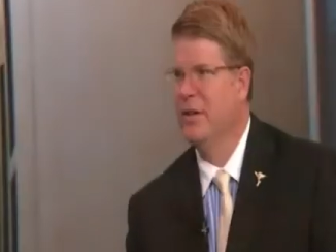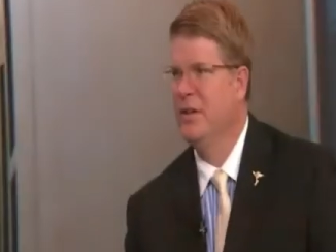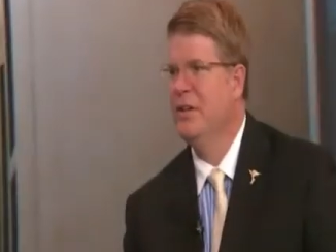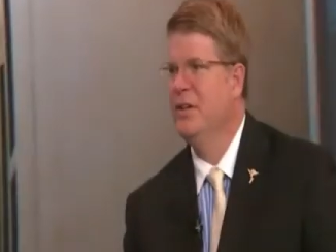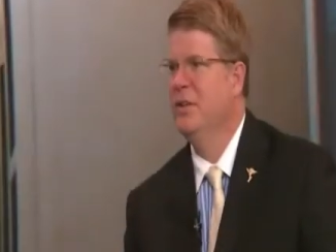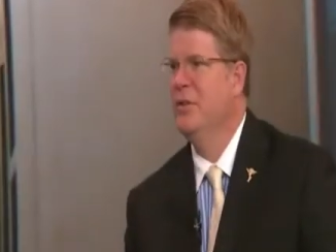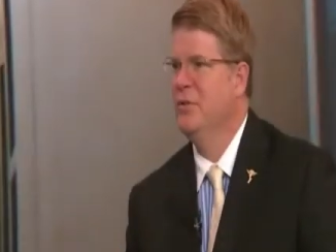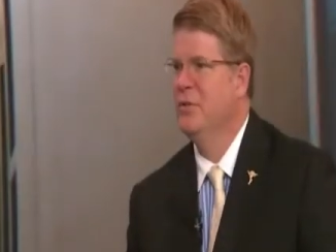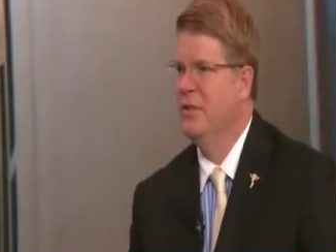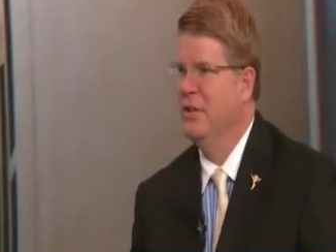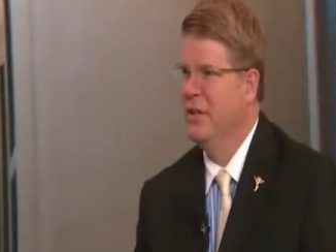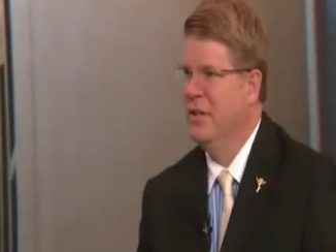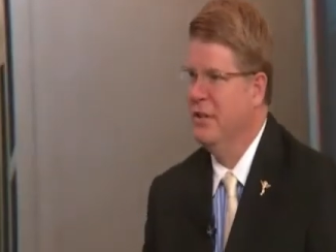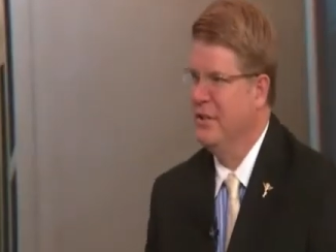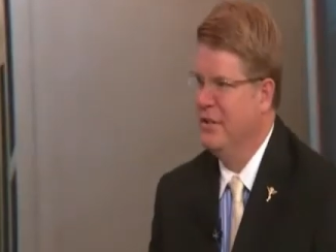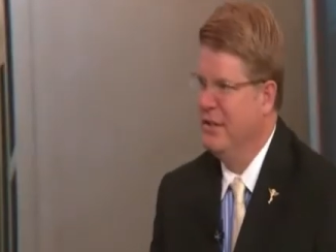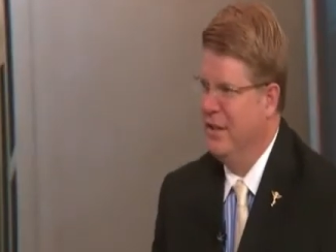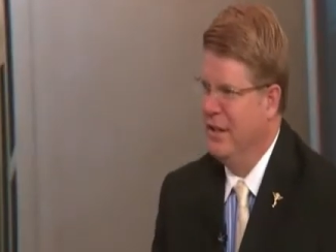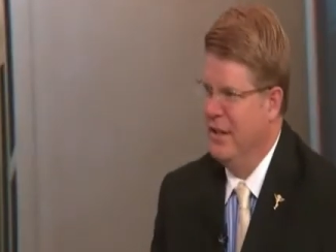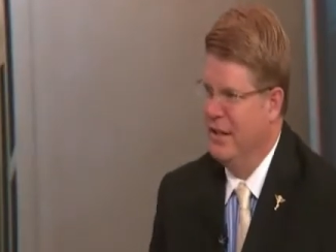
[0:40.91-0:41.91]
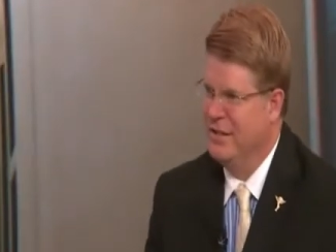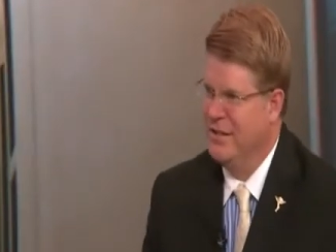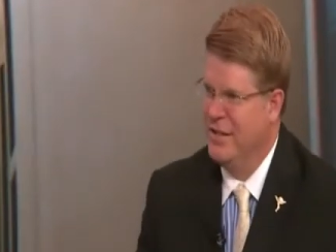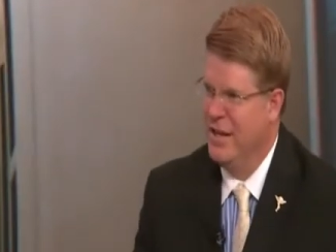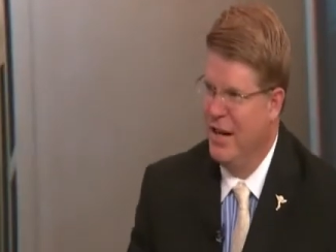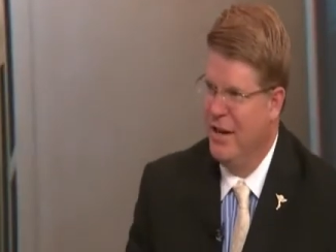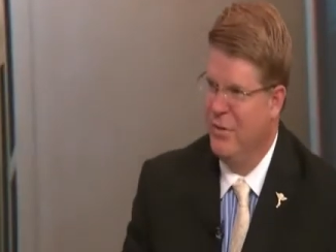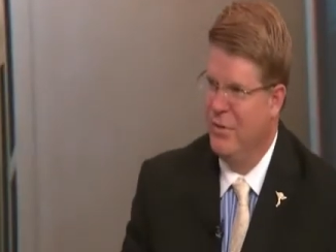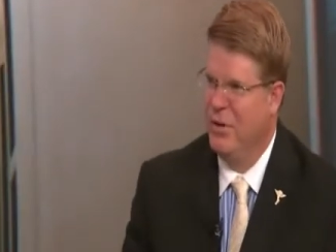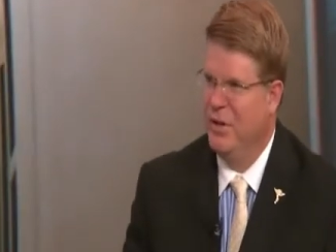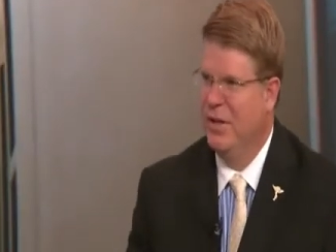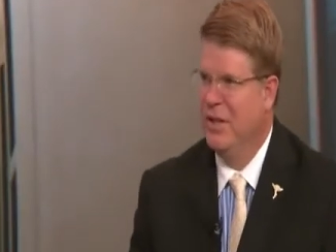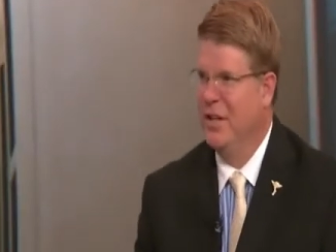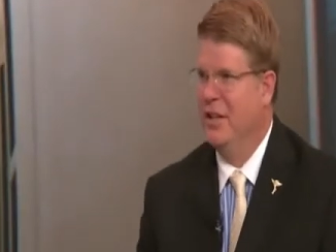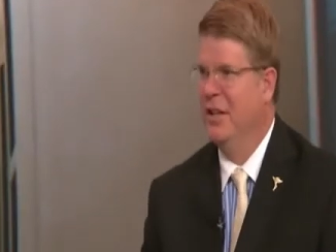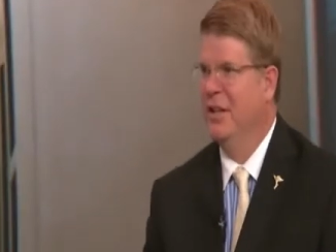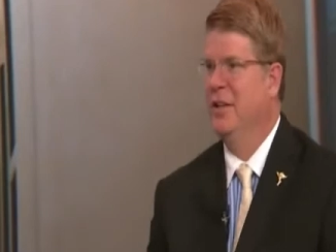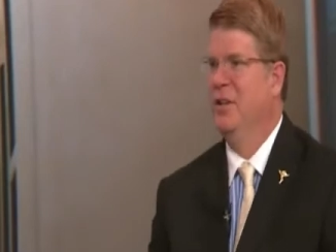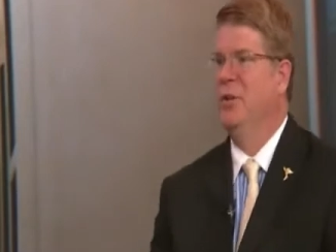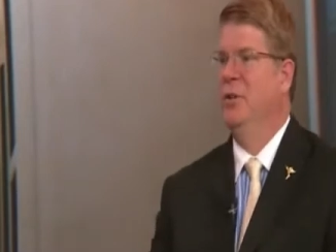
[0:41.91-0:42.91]
the good news is it's not
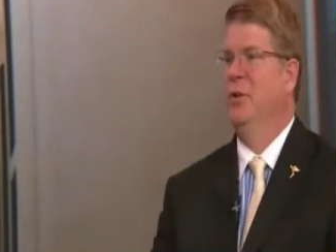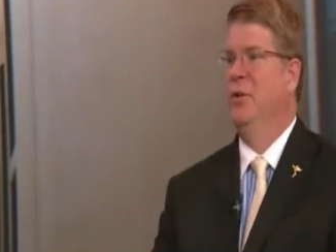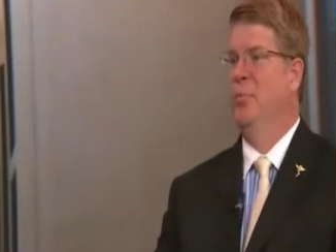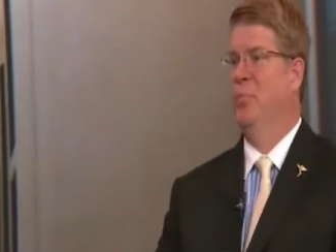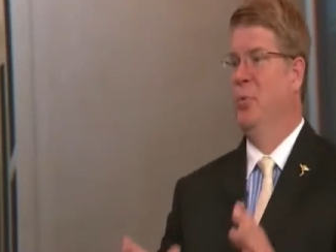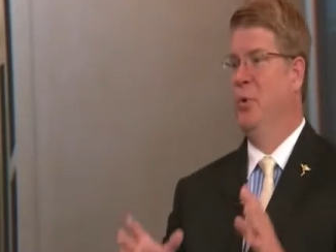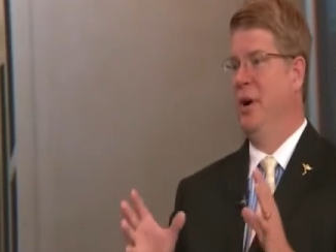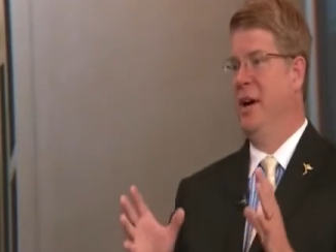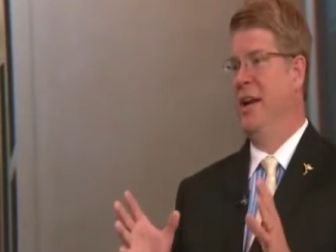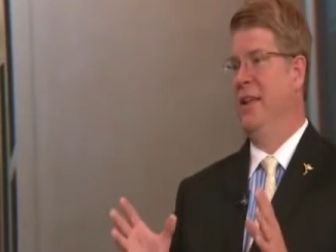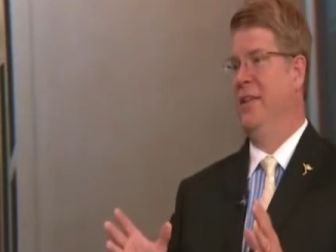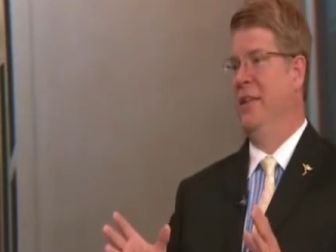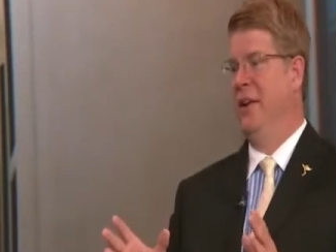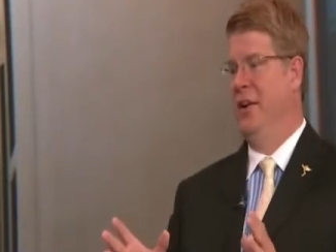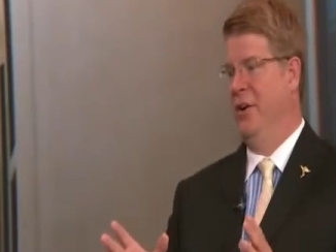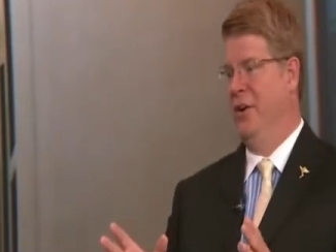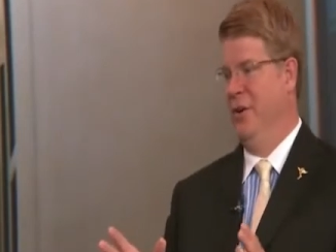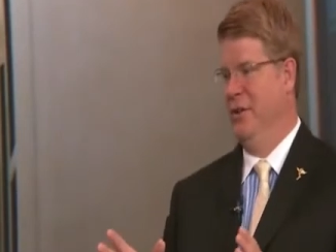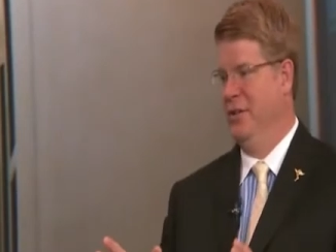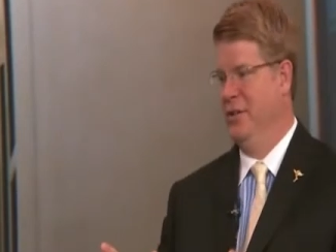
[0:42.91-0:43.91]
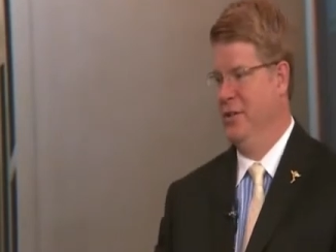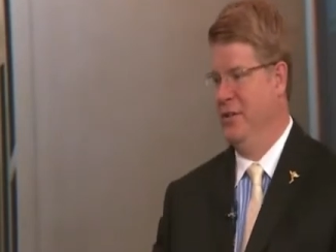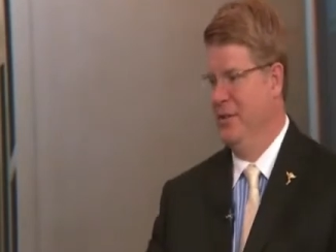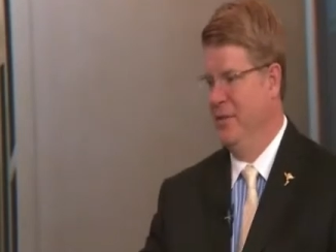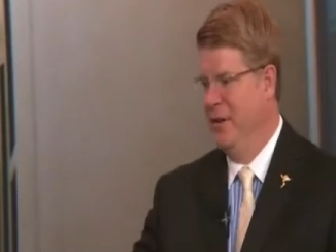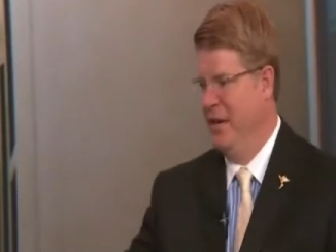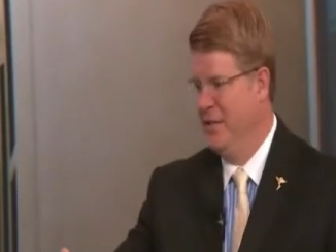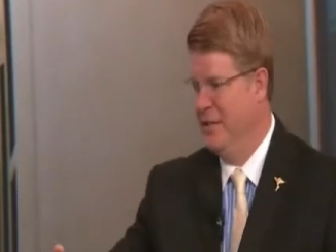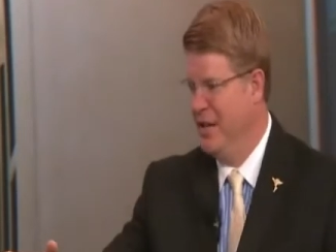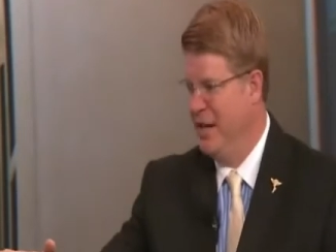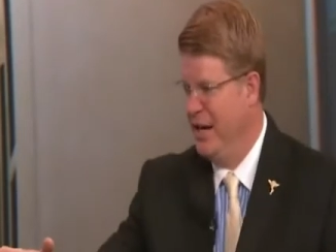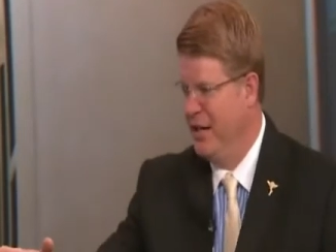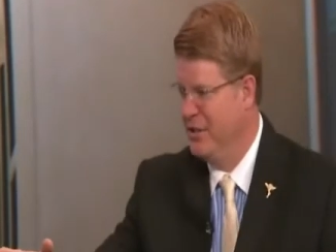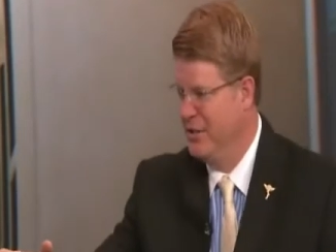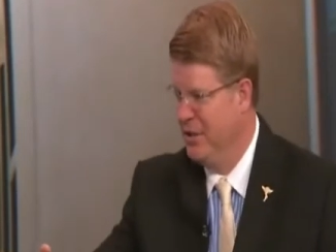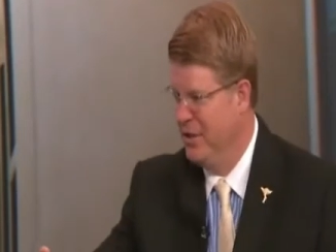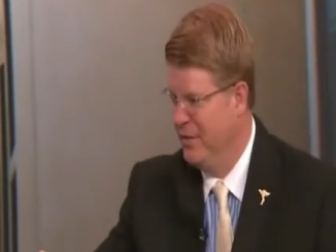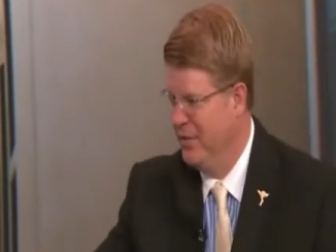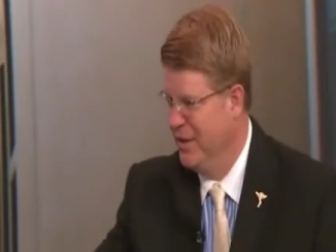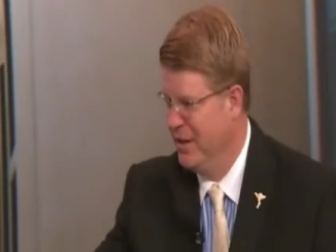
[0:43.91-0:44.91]
really your brain that hurts. It's
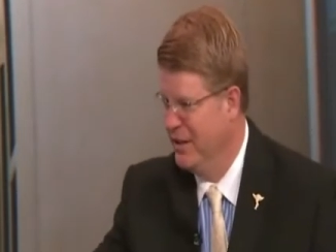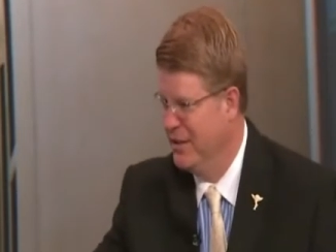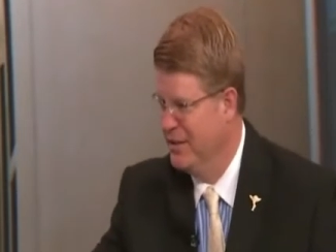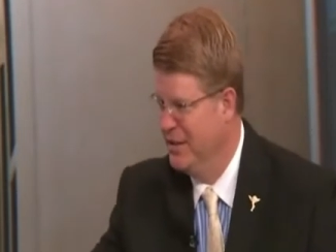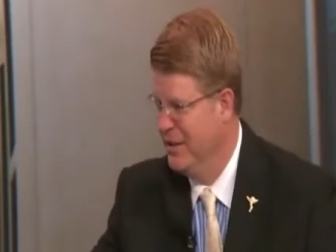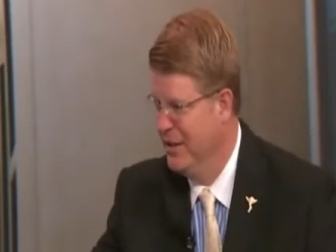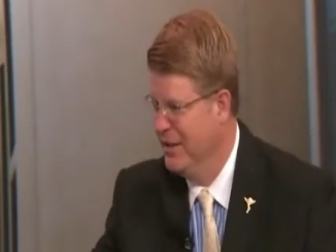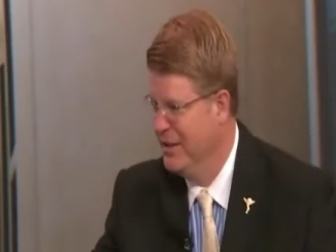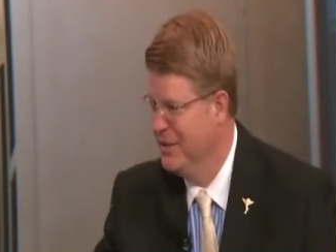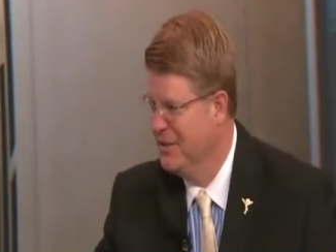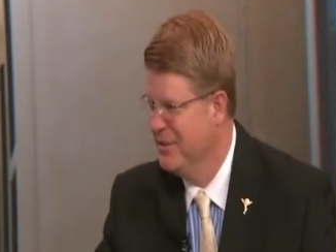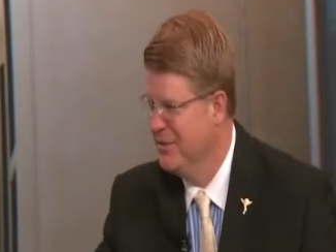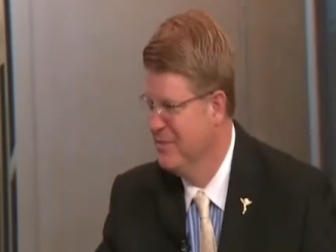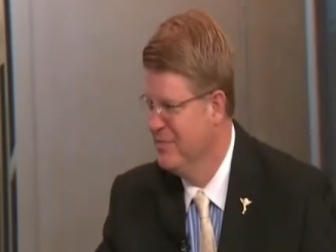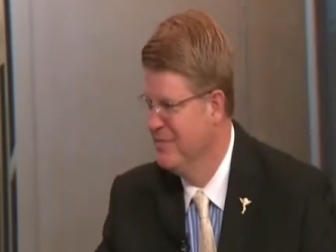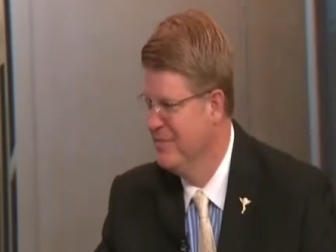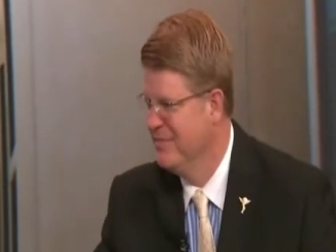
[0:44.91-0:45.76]
actually, if I can see this.